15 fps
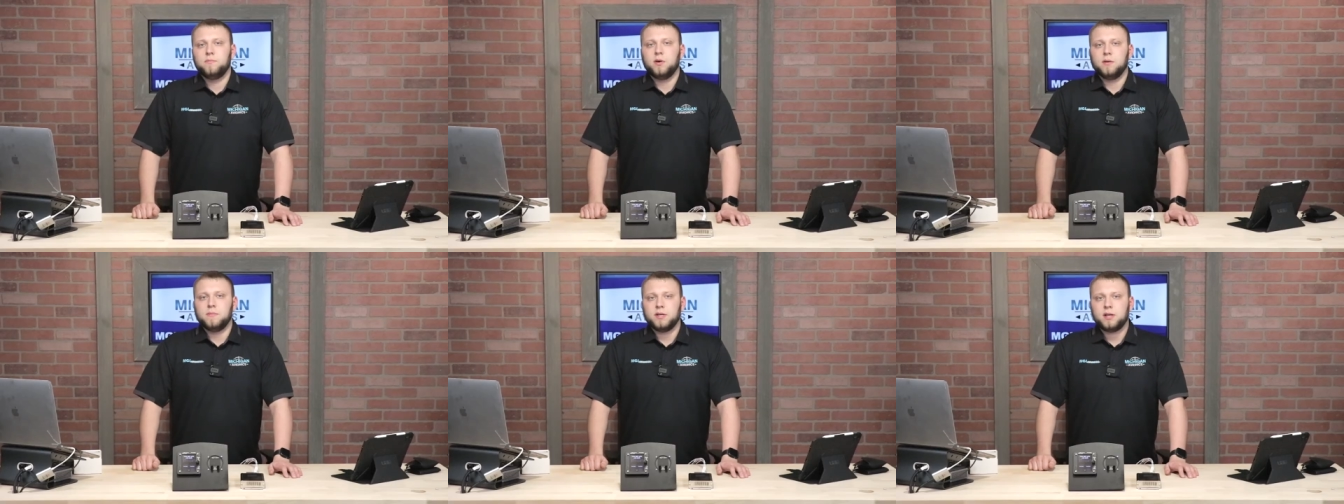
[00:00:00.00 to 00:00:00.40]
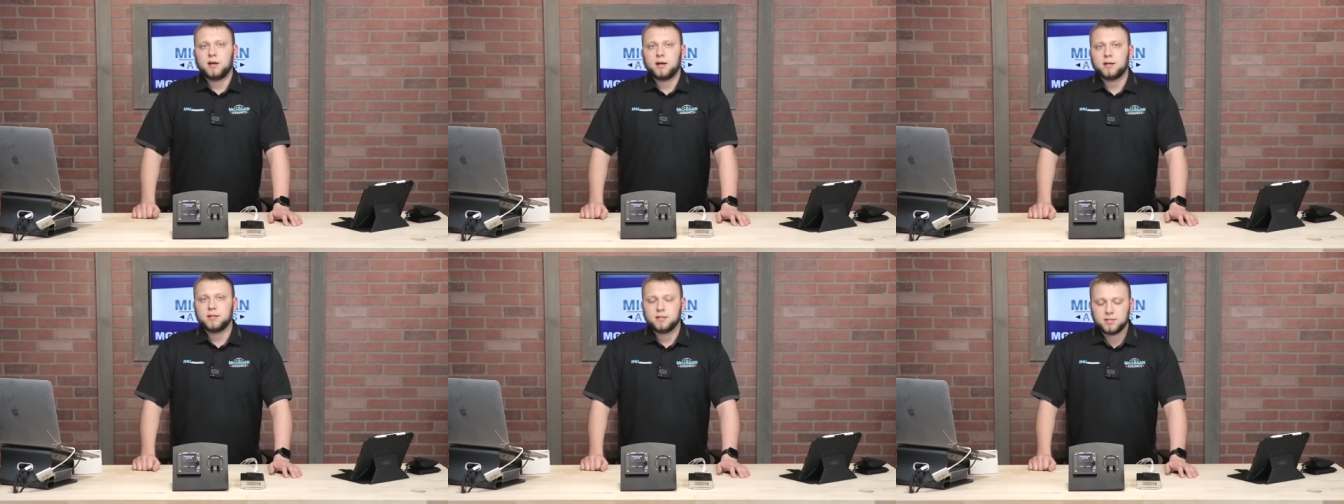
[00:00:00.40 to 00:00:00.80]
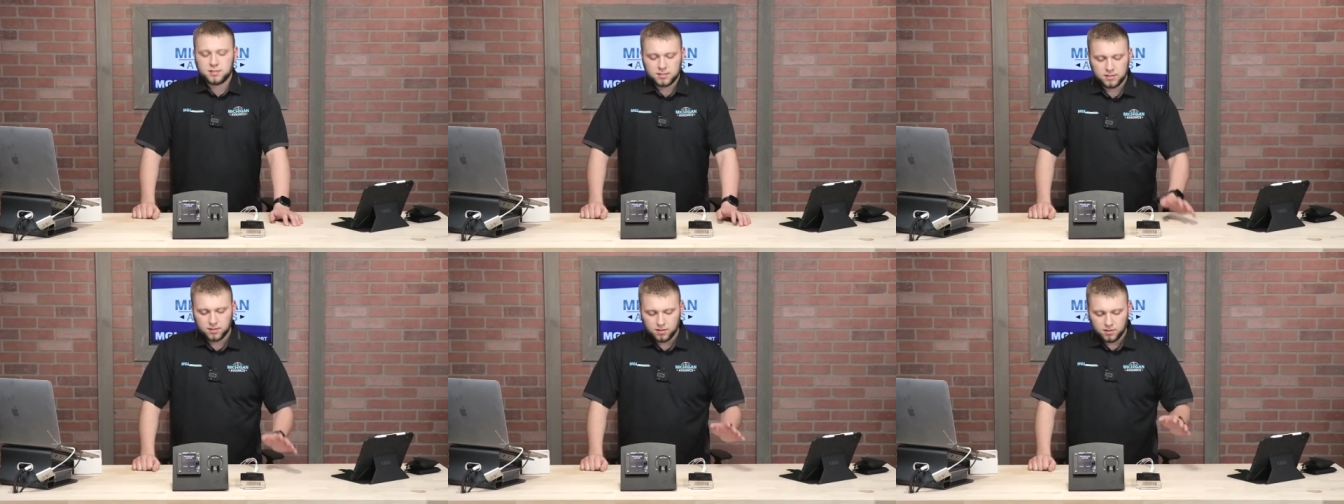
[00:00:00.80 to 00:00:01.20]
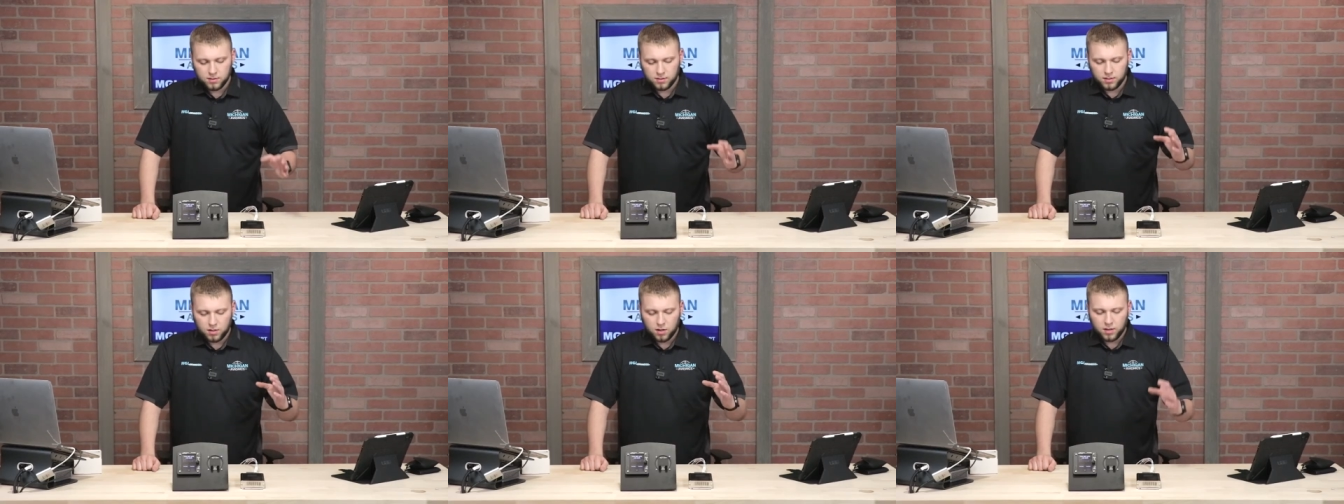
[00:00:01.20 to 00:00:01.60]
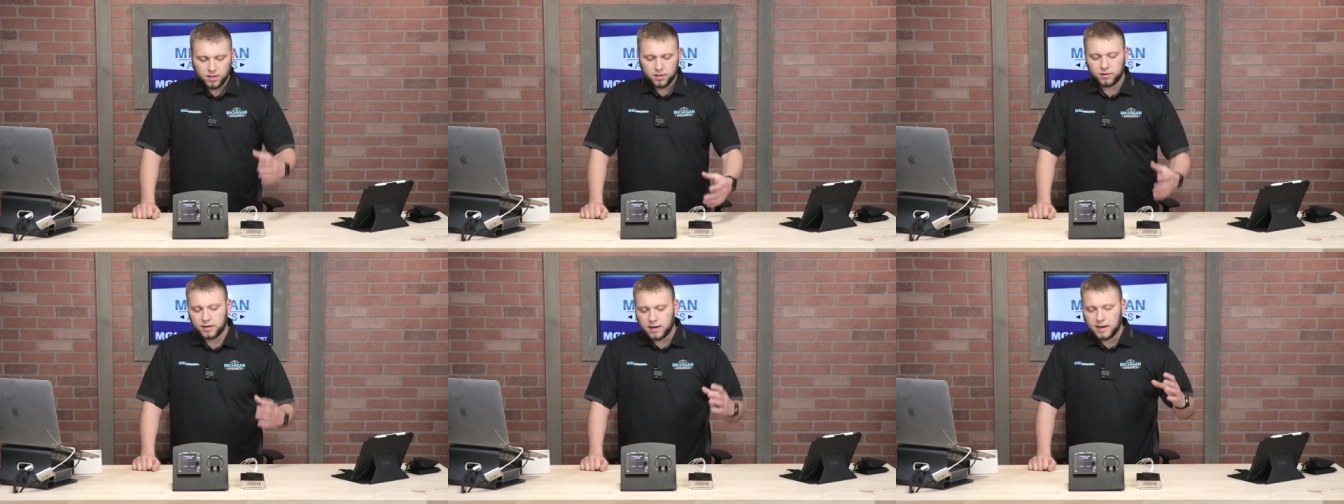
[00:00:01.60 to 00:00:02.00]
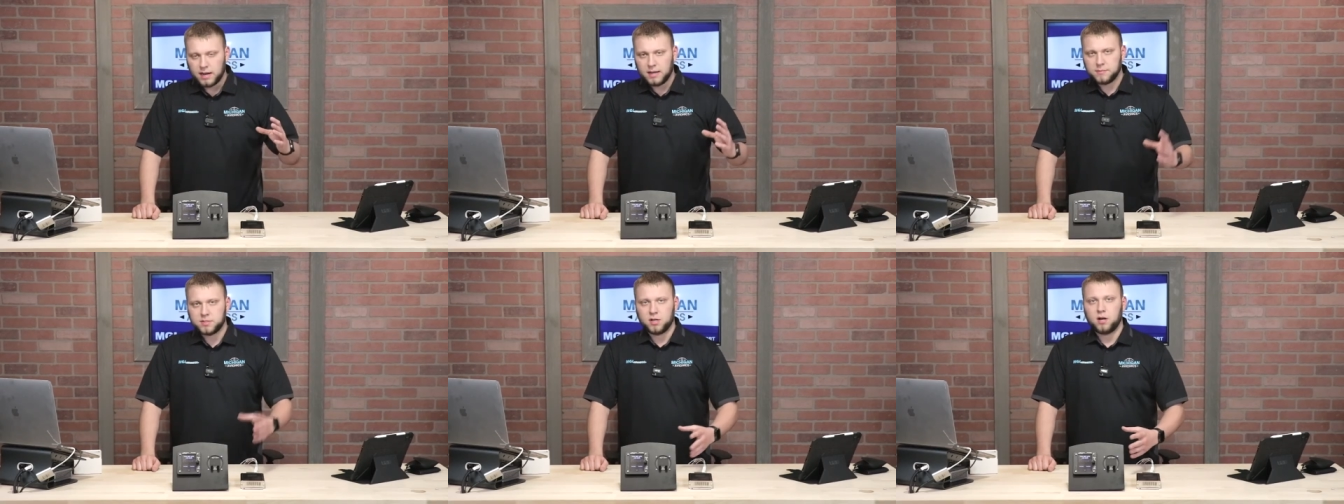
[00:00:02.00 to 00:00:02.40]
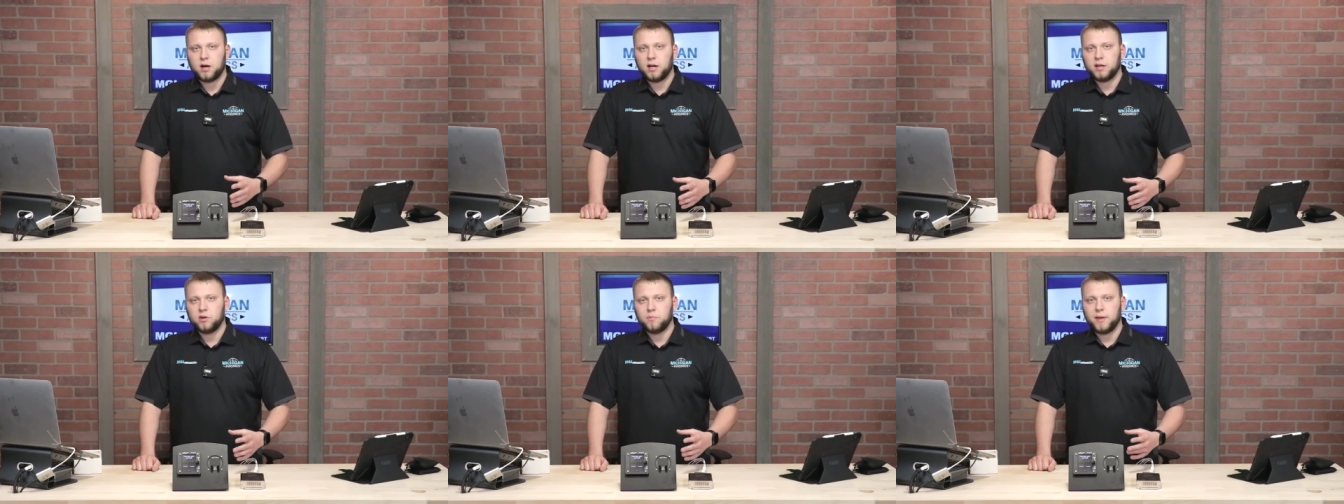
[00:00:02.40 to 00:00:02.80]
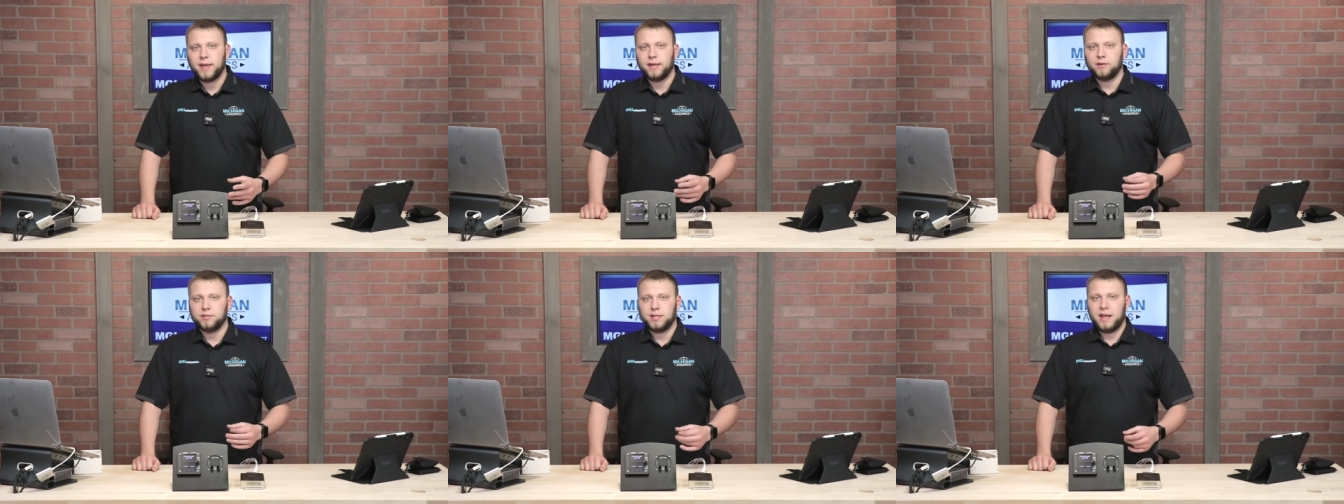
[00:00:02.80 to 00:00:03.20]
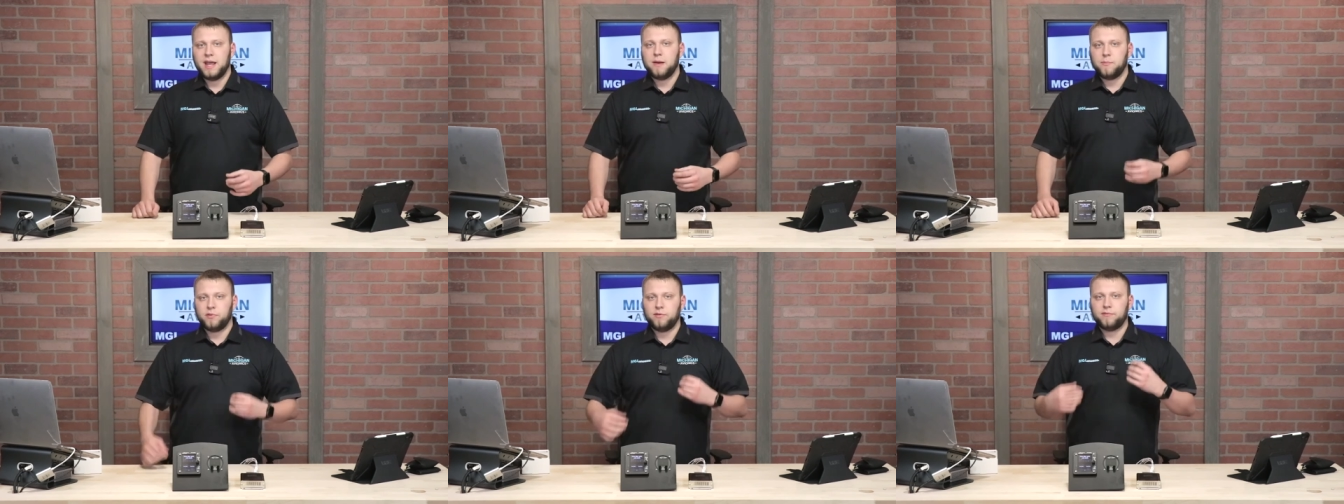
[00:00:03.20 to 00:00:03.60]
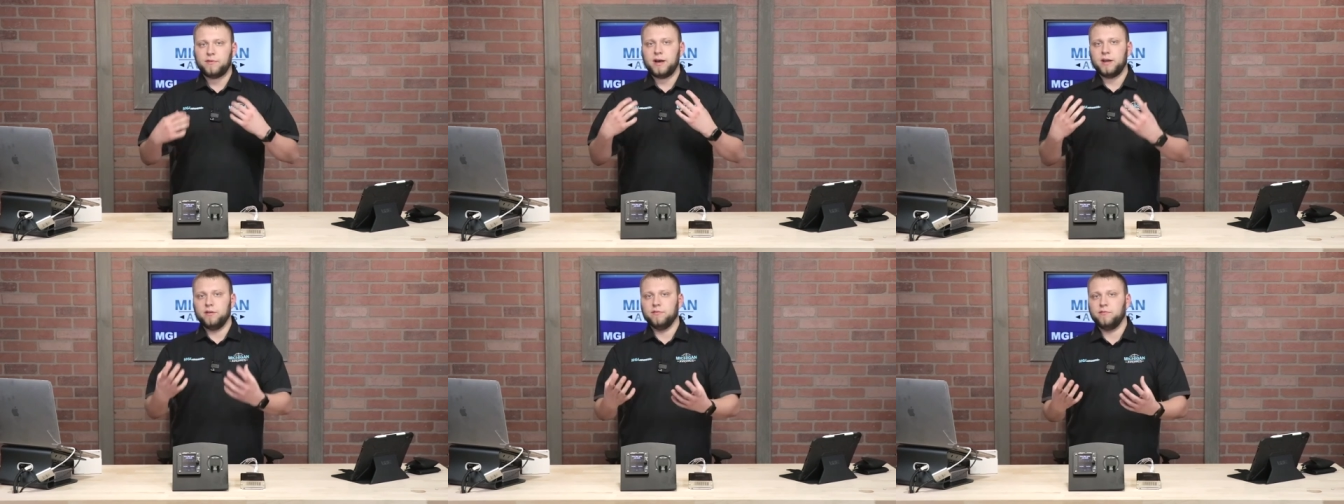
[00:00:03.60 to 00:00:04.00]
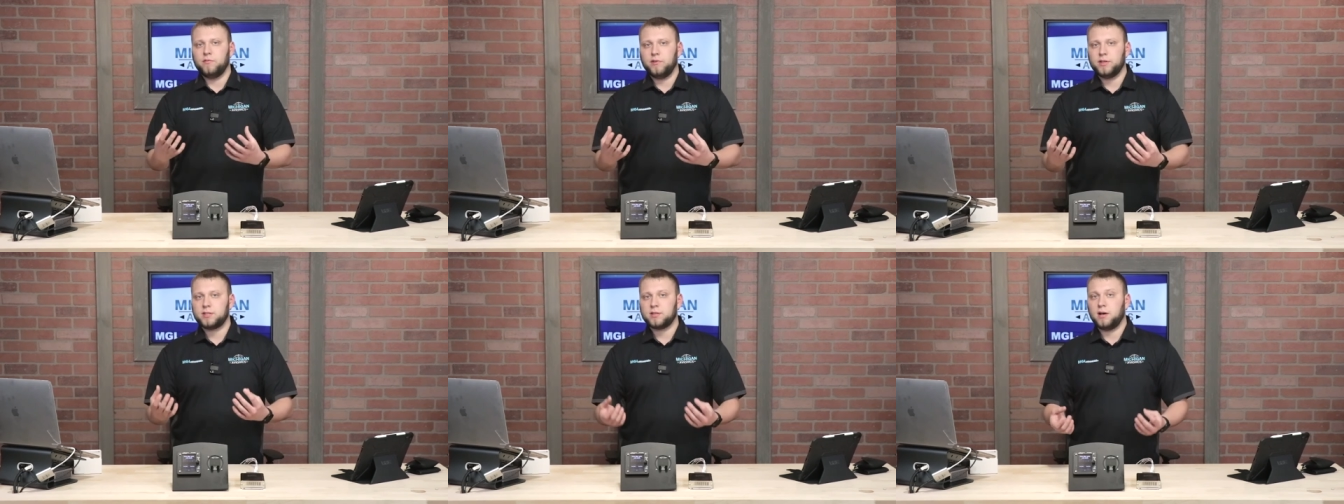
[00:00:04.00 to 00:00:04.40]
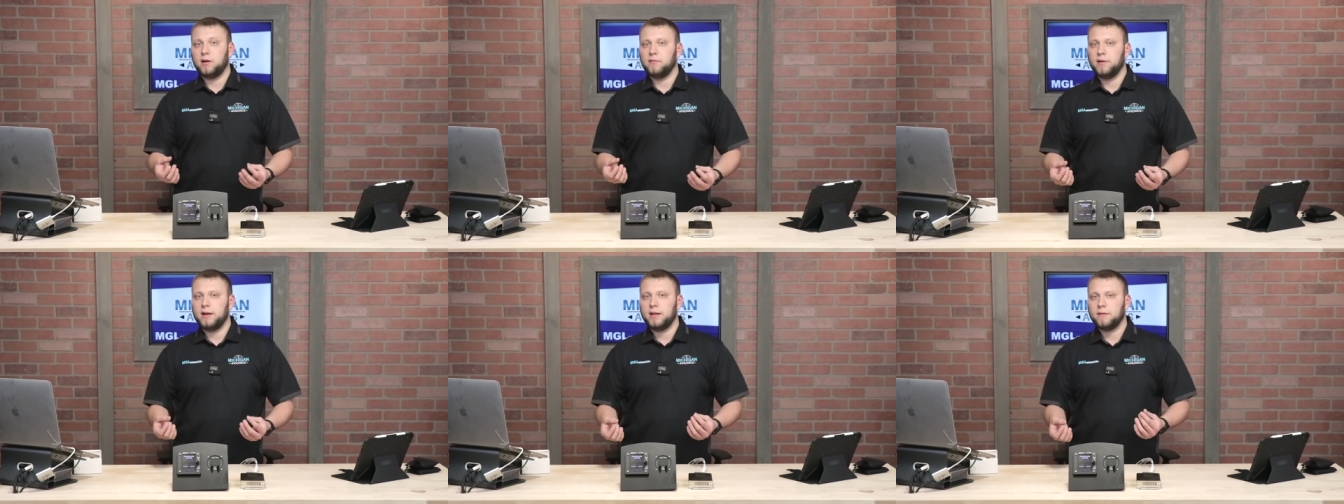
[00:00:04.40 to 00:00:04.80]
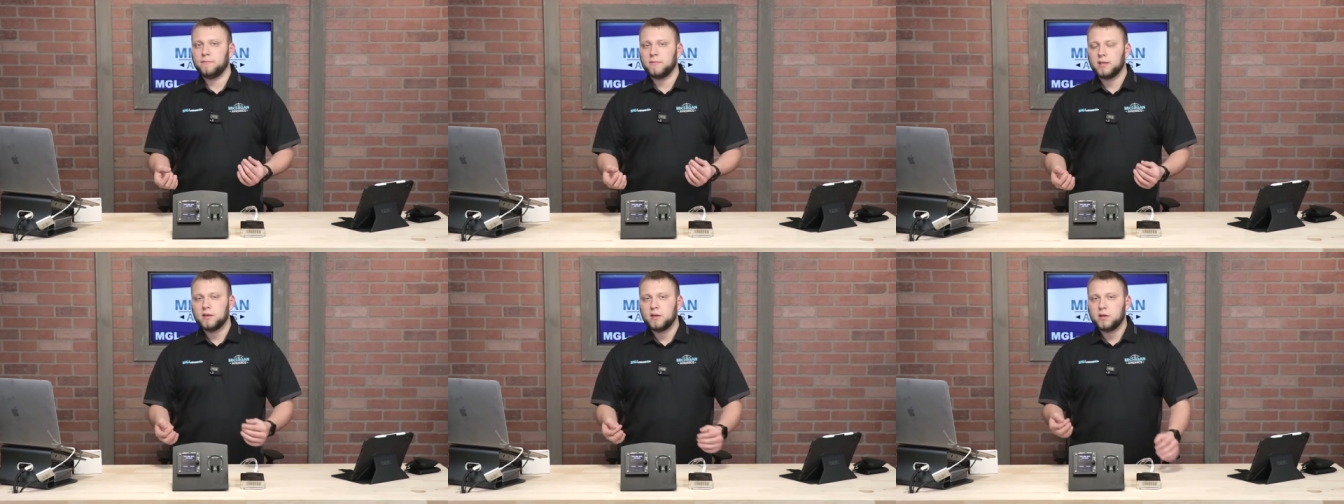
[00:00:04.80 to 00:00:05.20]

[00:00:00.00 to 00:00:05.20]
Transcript: But because intercoms and audio panels amplify your voice already,